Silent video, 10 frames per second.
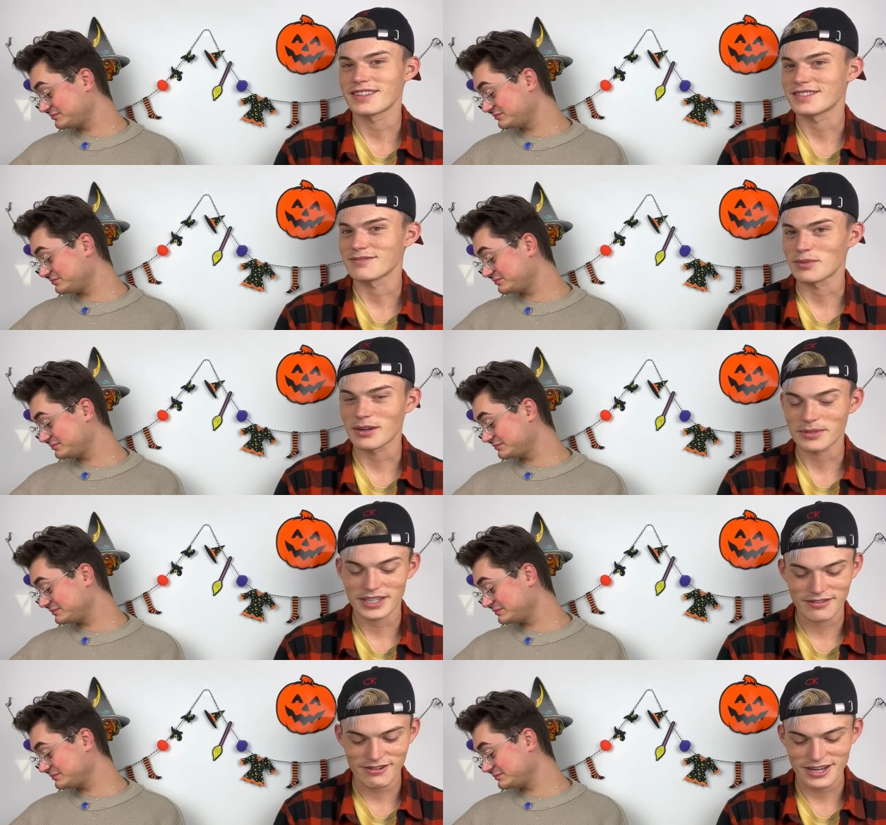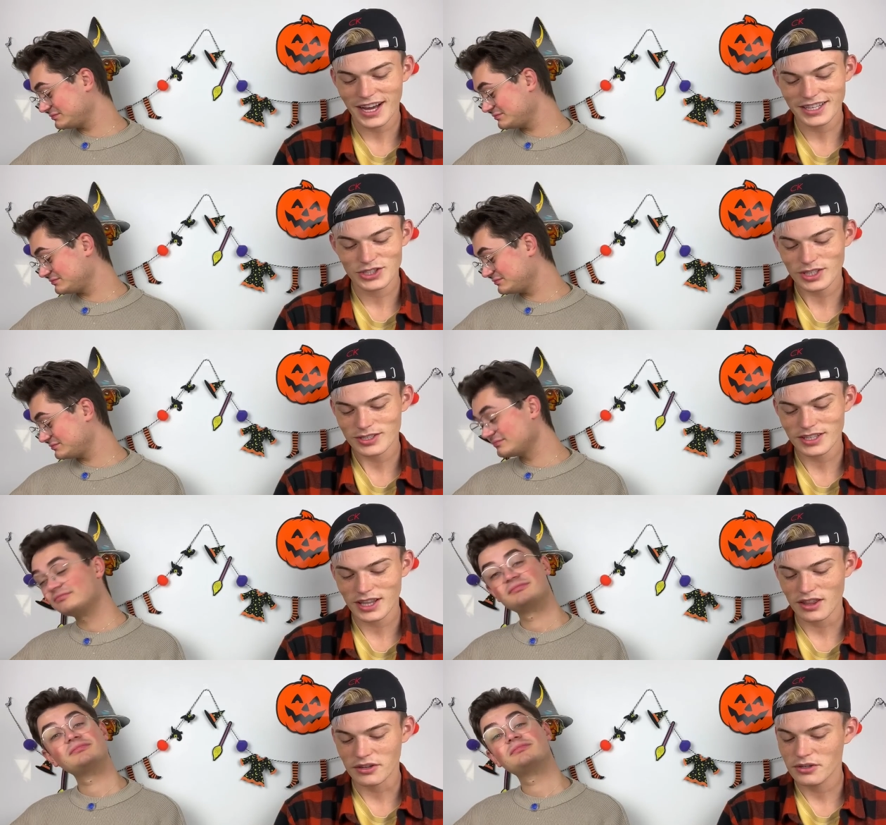Speaker 1: I'm probably not right. I just
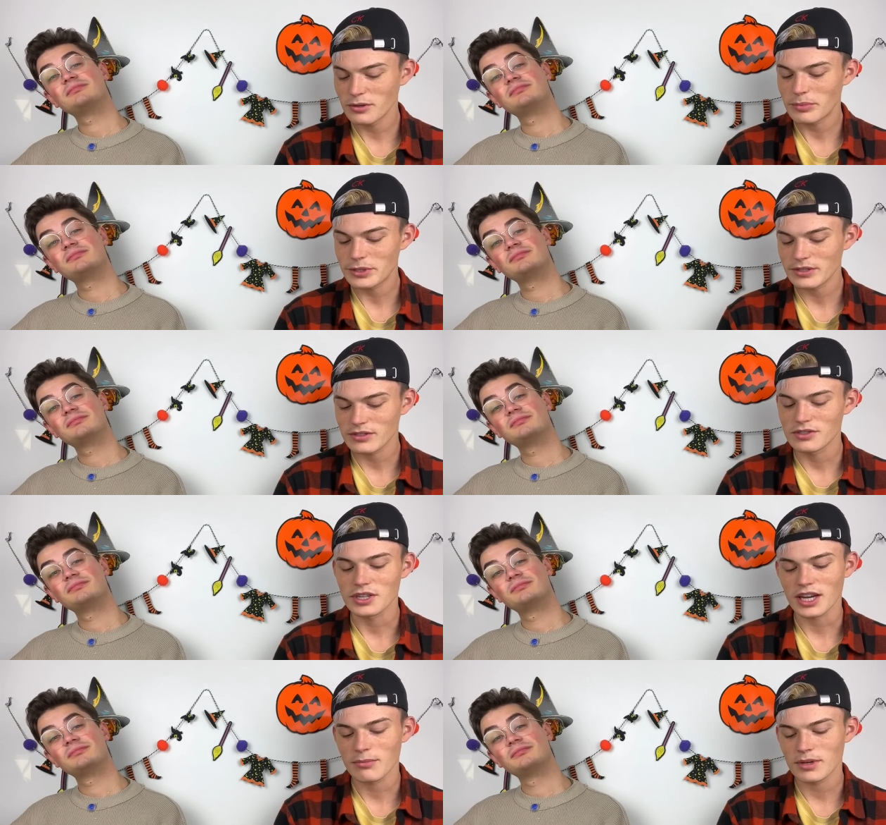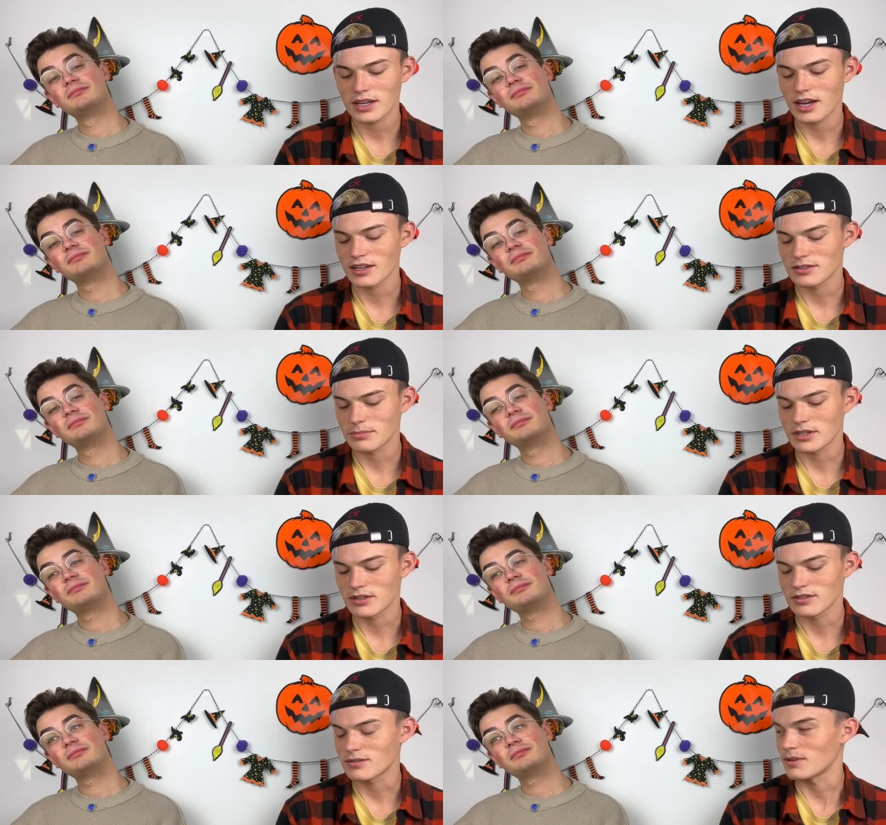said the Kooples gem
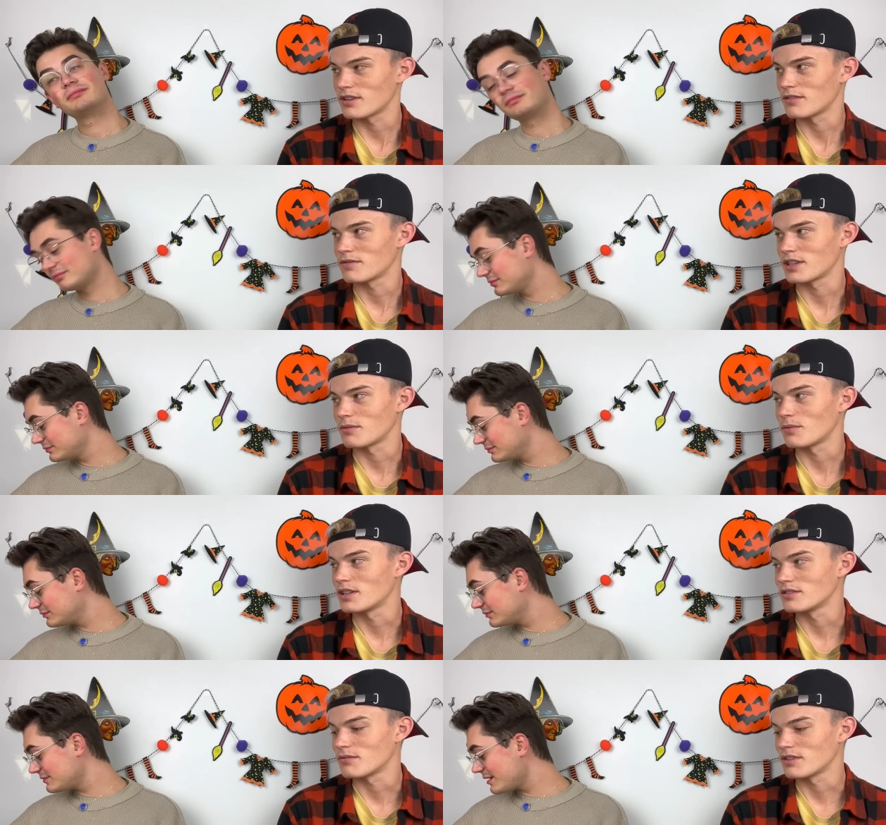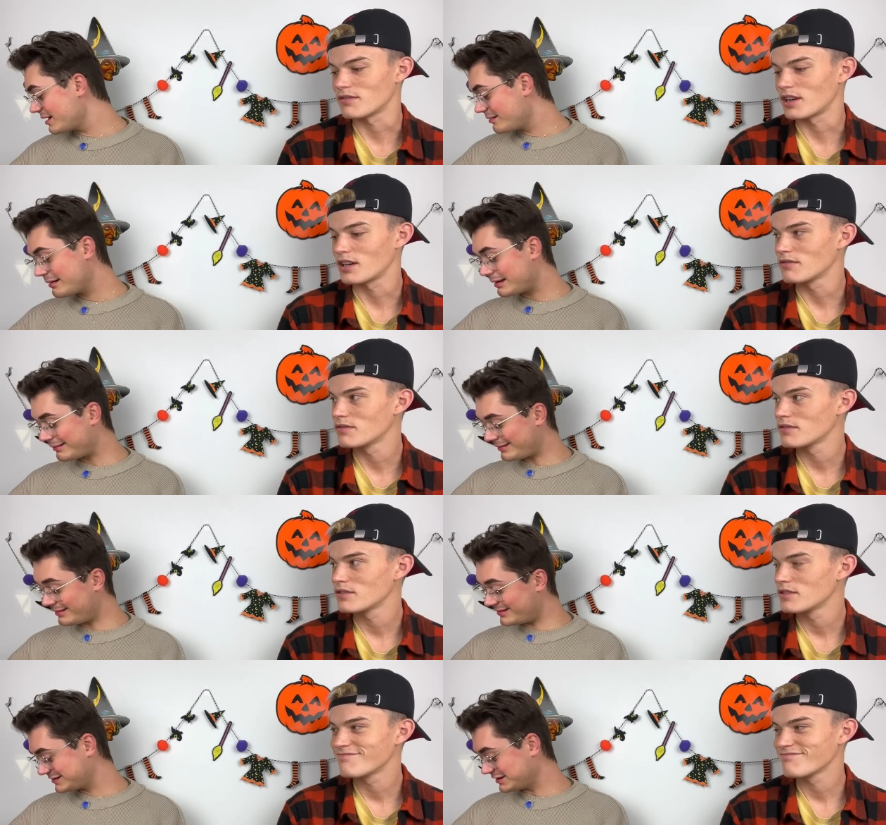cashmere sweater for like
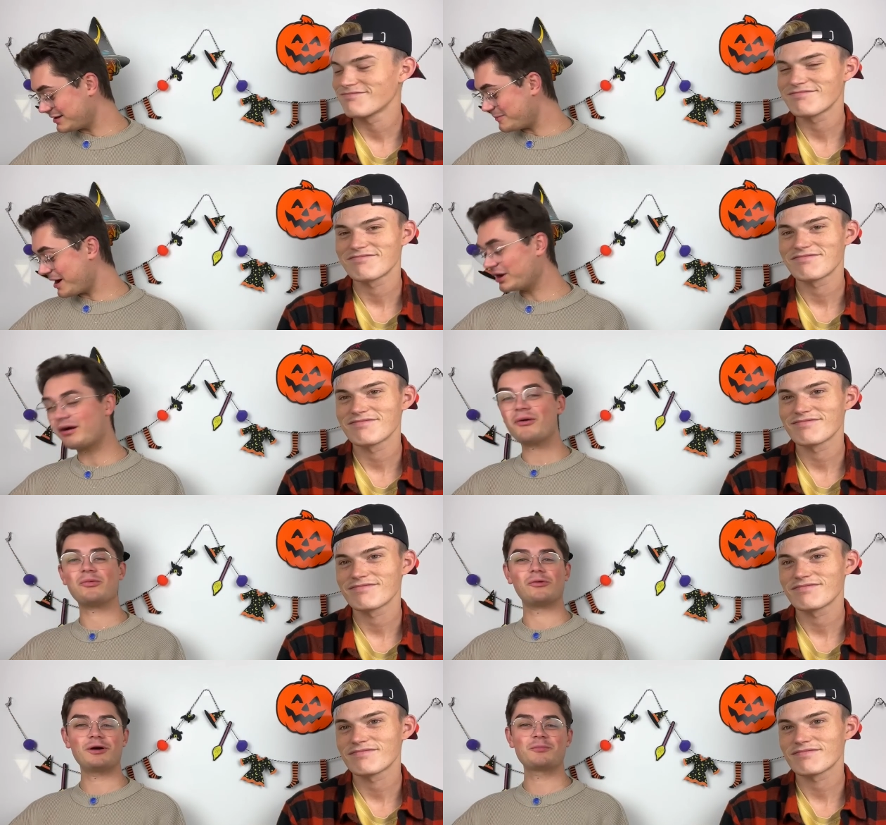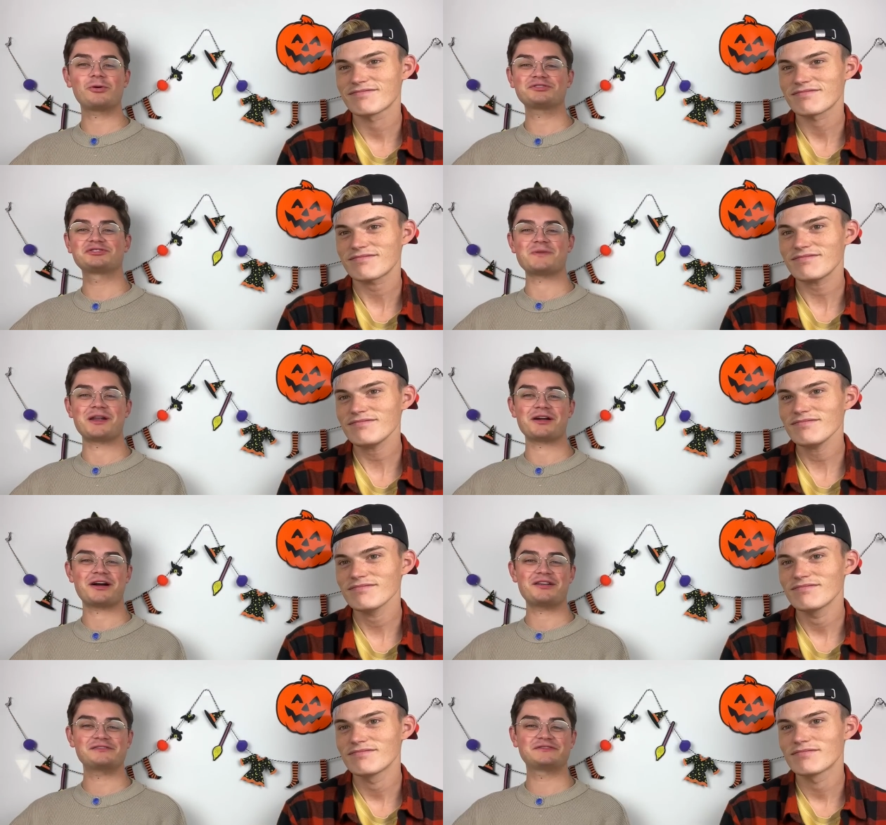$125.
Speaker 2: Club Monaco warm wool sweater,
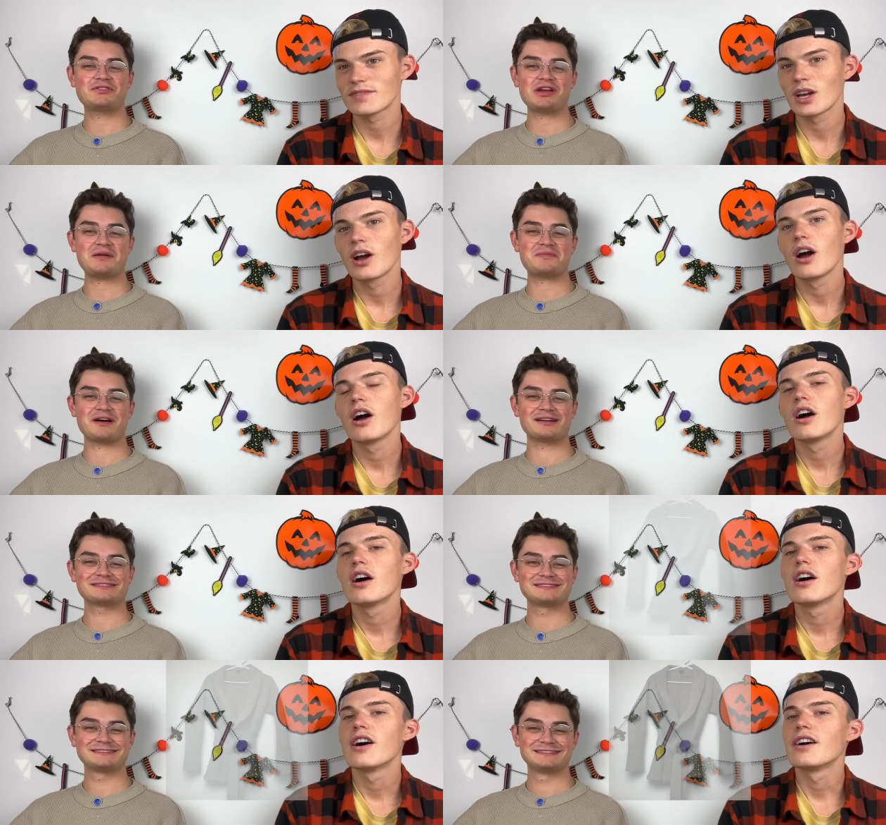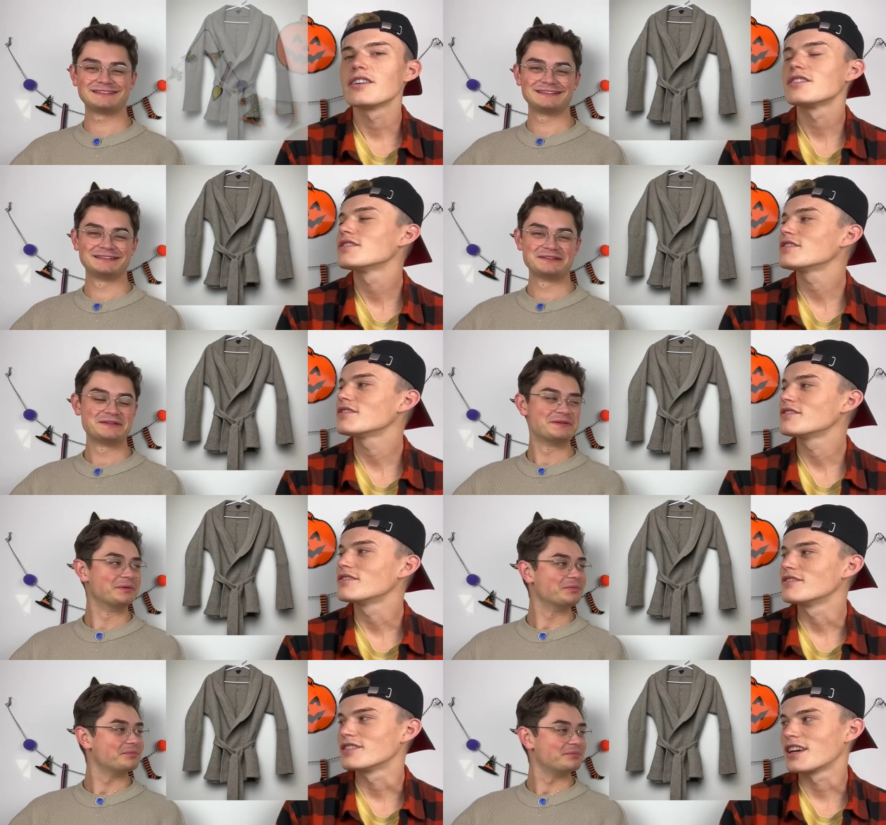$148.
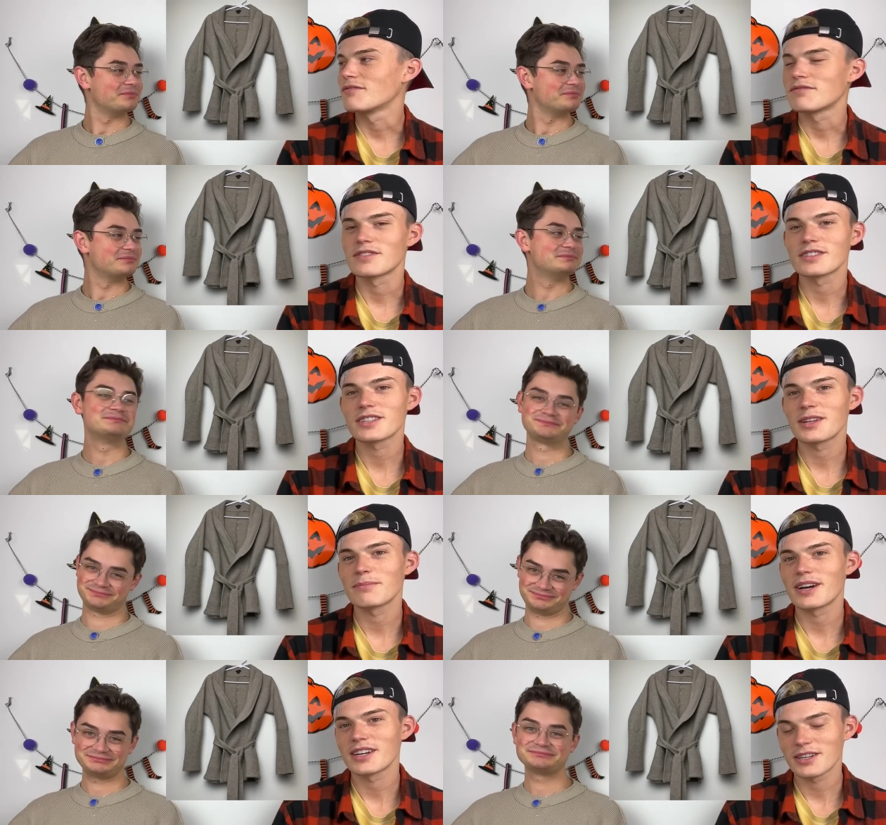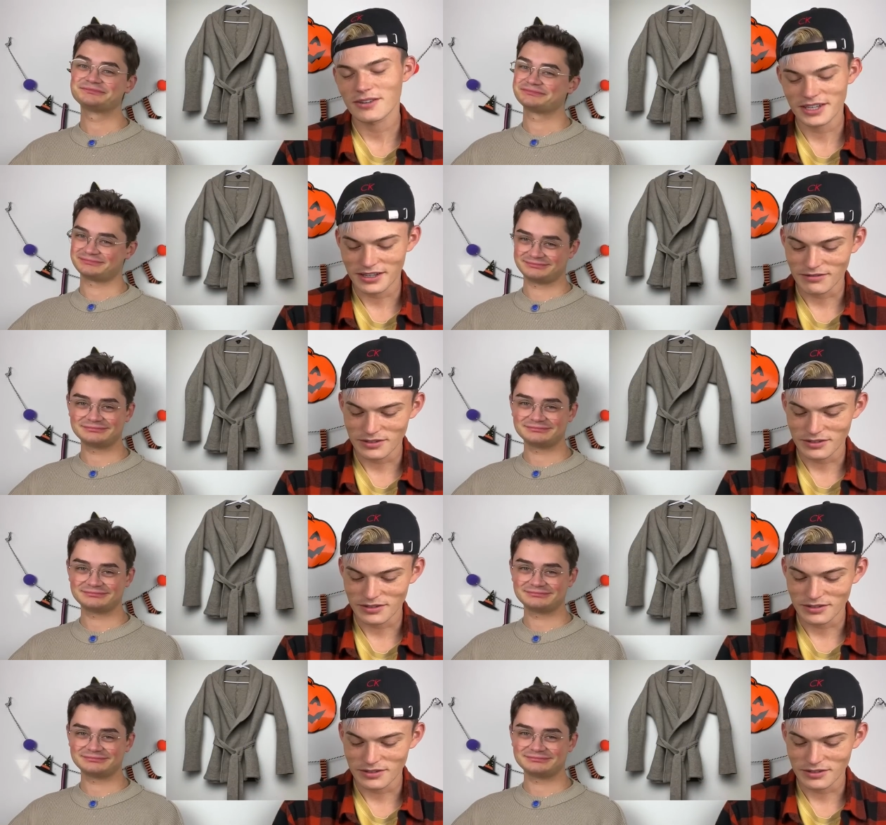Oh, that first Club Monaco I
Speaker 1: ever